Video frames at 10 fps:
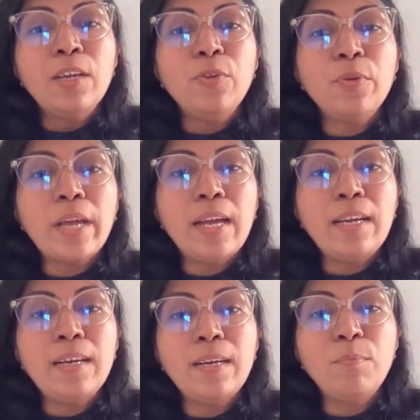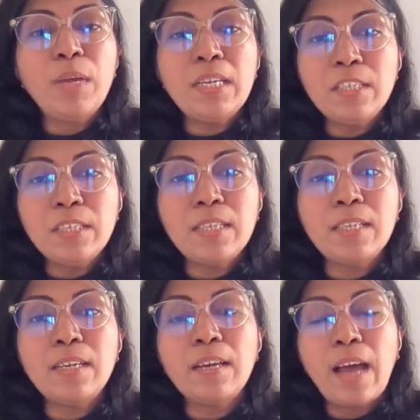You can mention
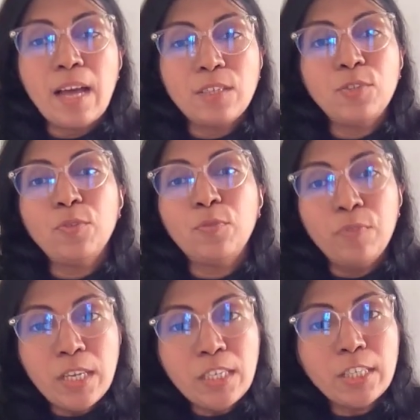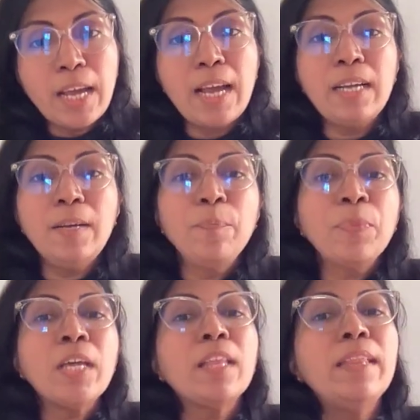as you wish, and
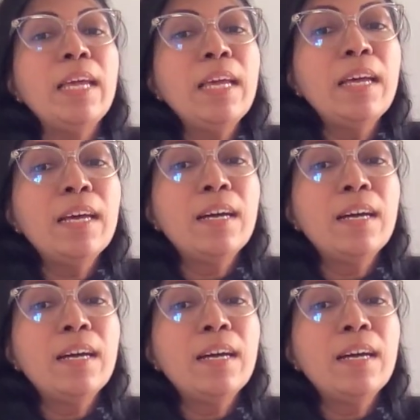they